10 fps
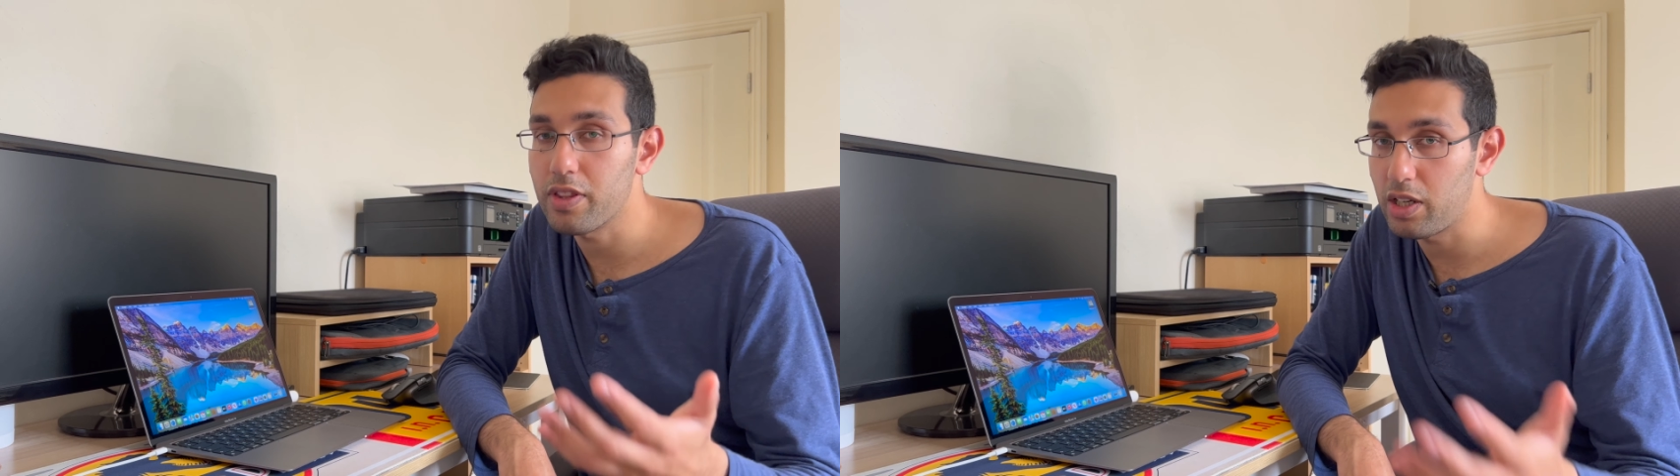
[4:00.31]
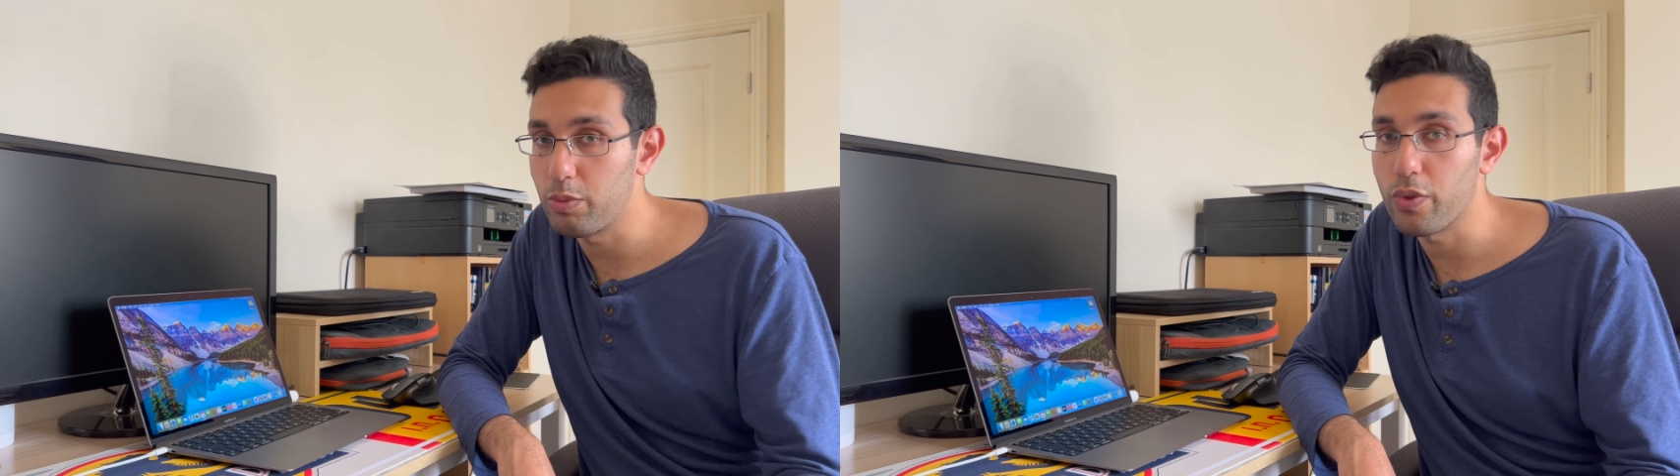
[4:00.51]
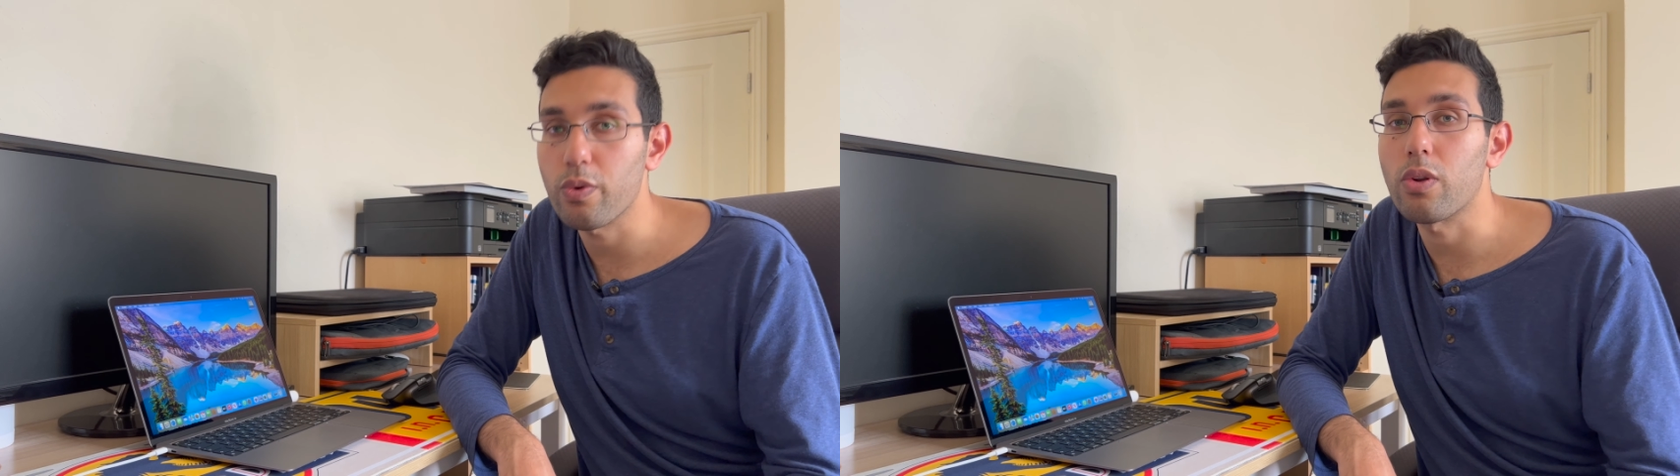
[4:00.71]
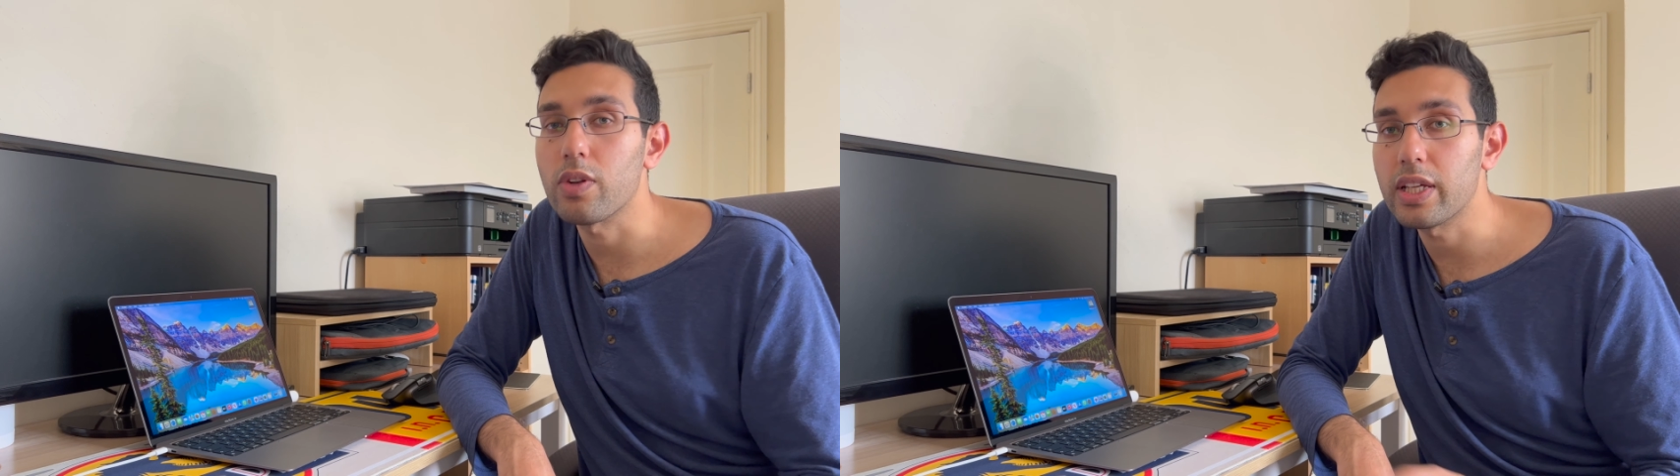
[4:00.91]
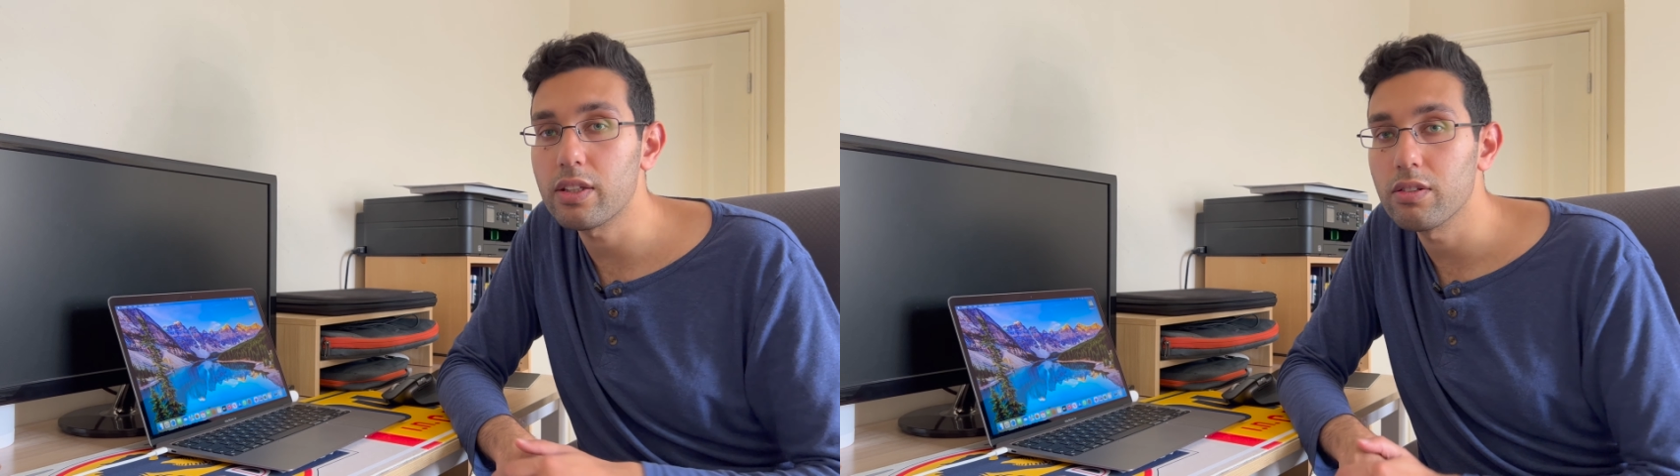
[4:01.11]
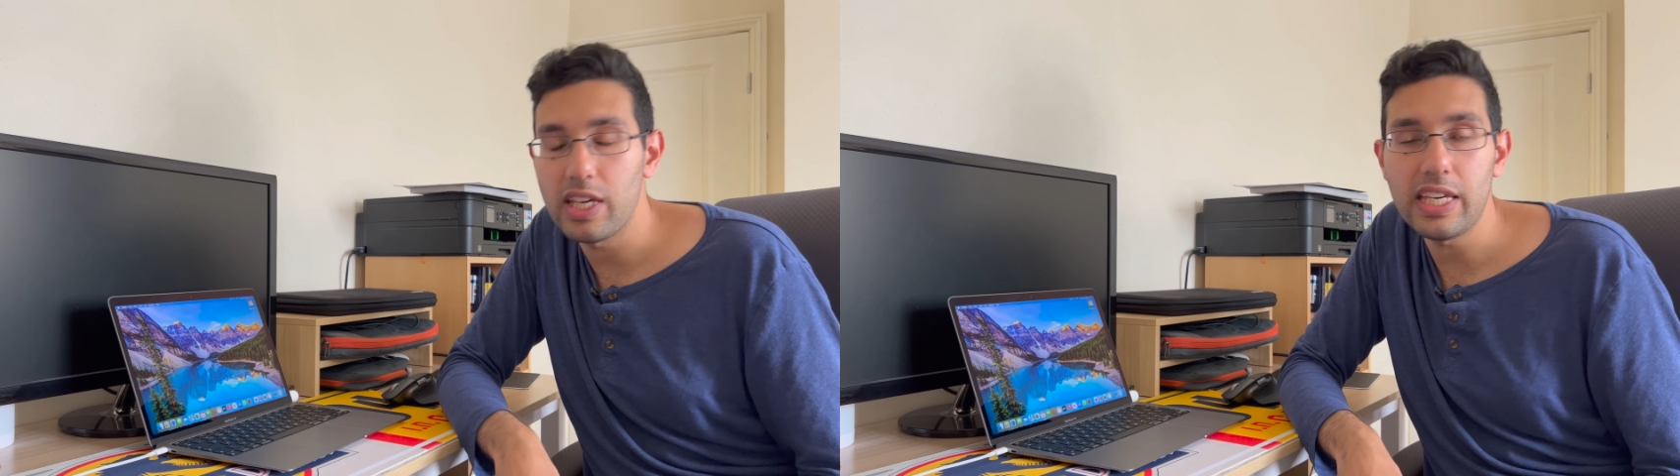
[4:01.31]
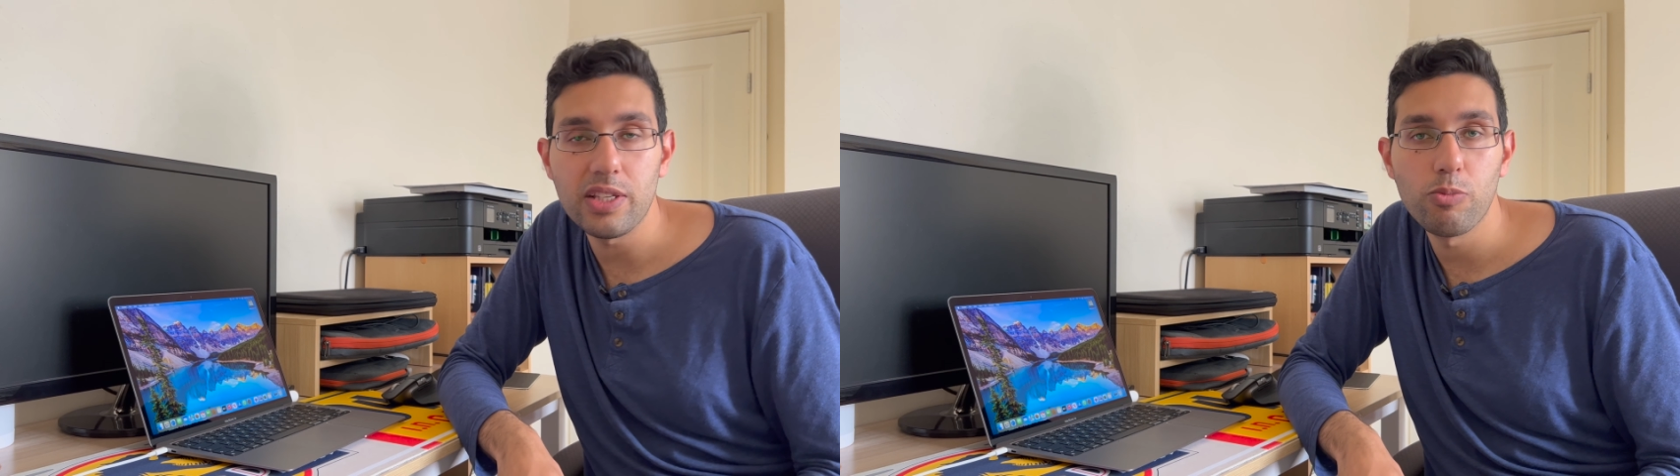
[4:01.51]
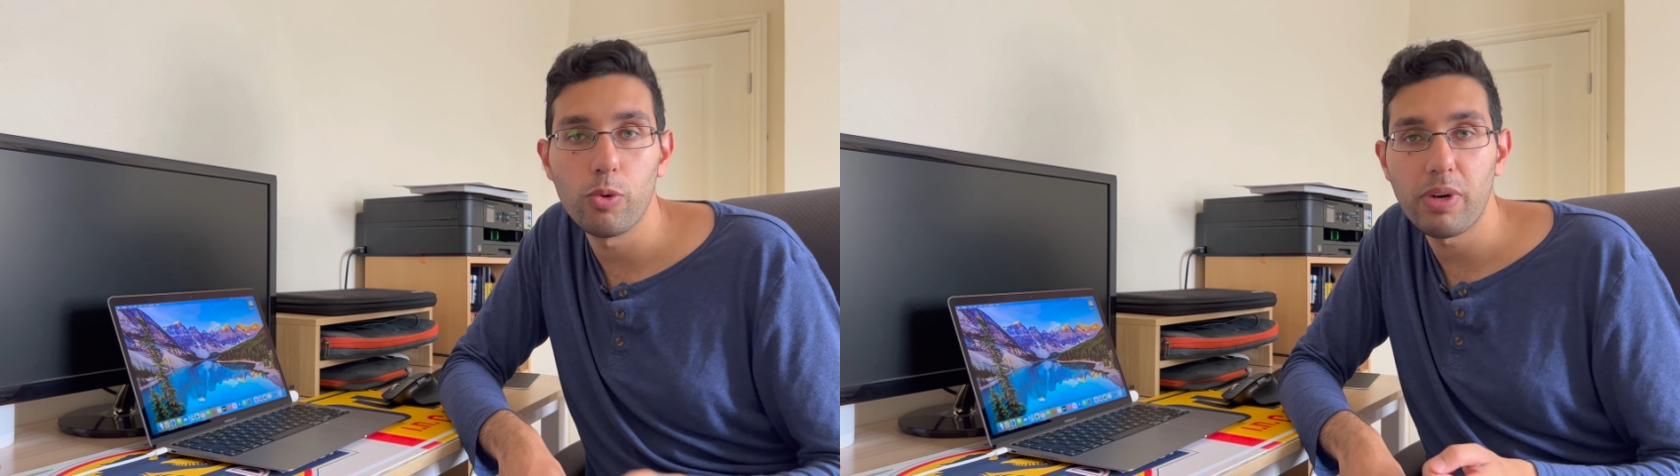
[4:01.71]
thermal throttling. It
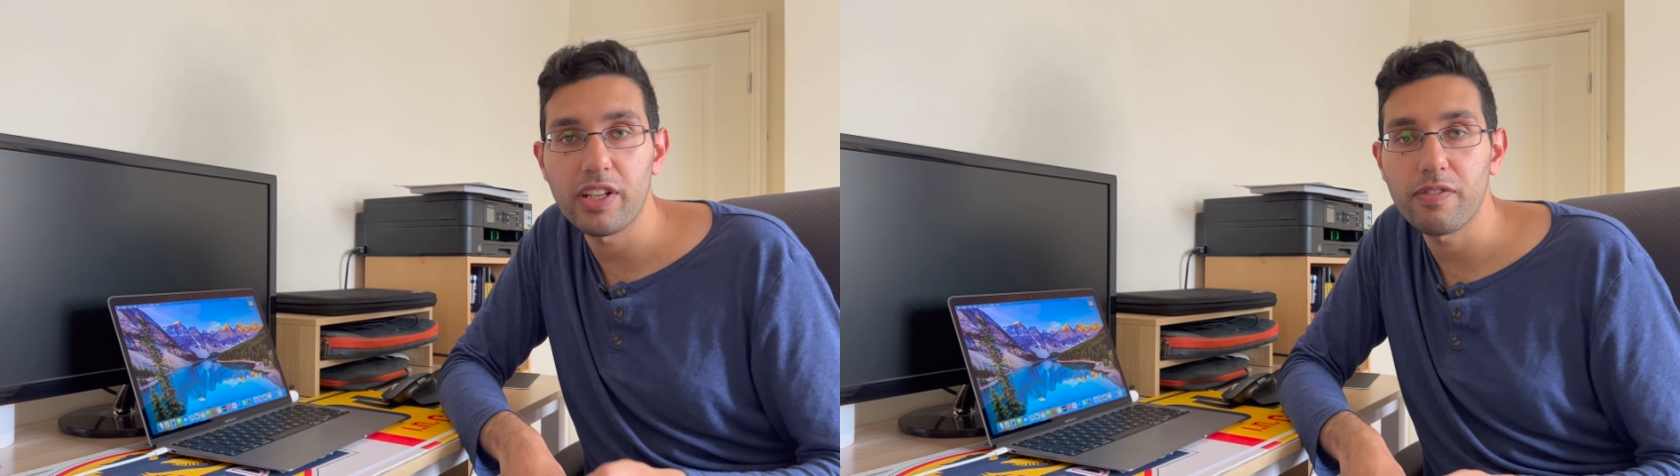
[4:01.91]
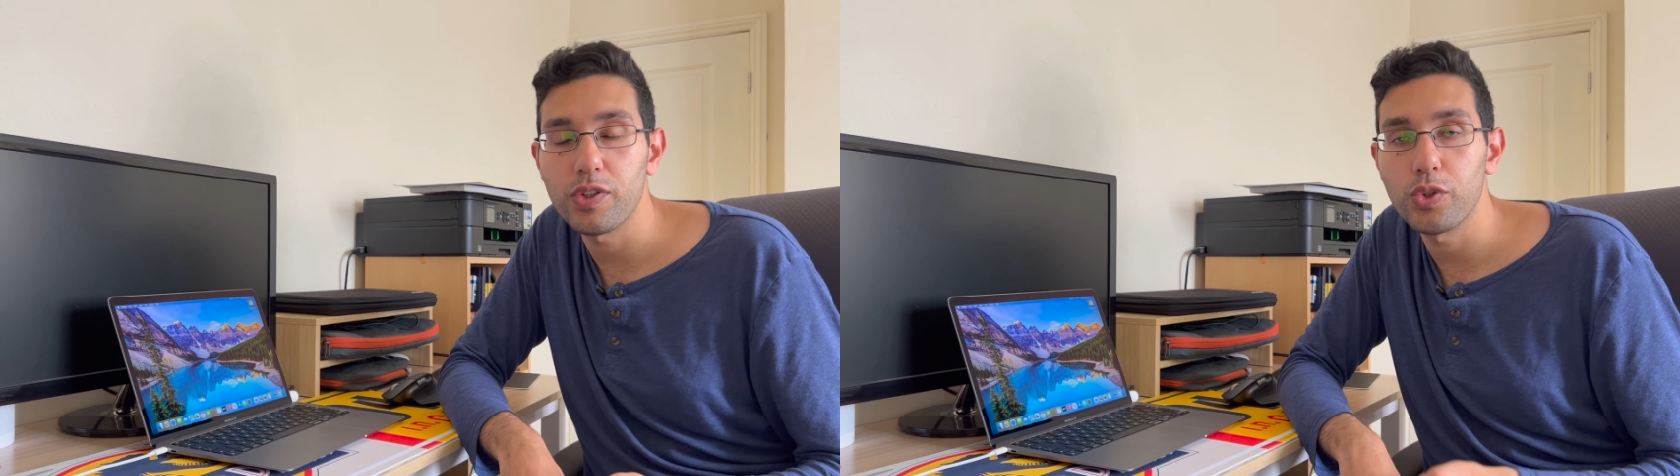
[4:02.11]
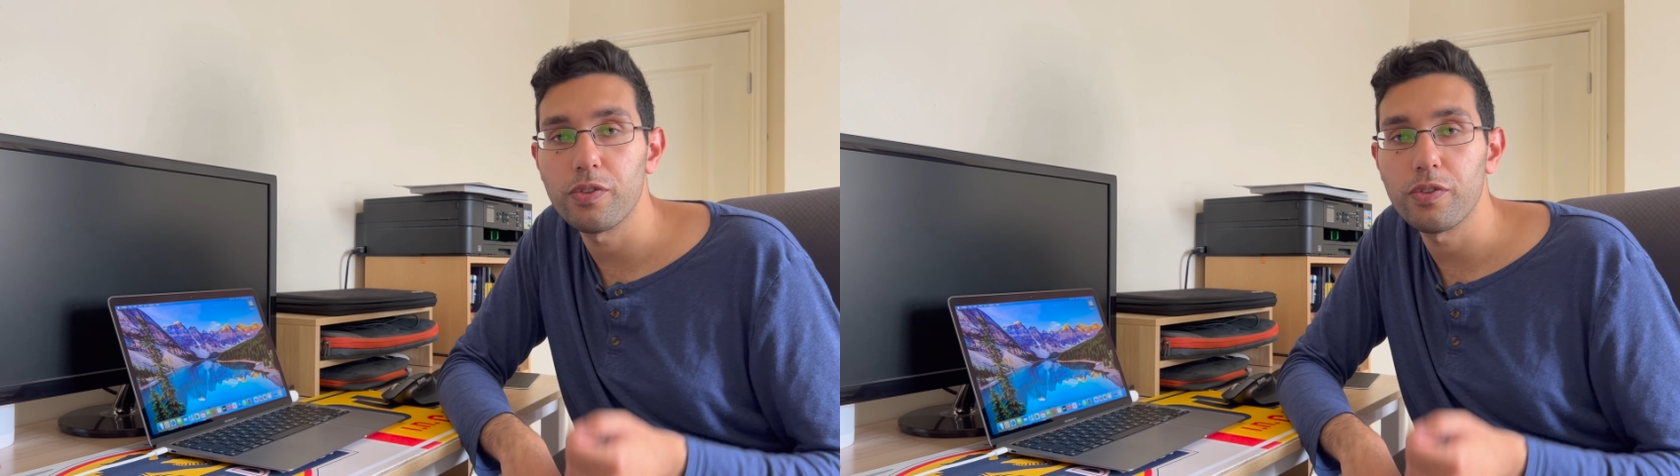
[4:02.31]
is more beneficial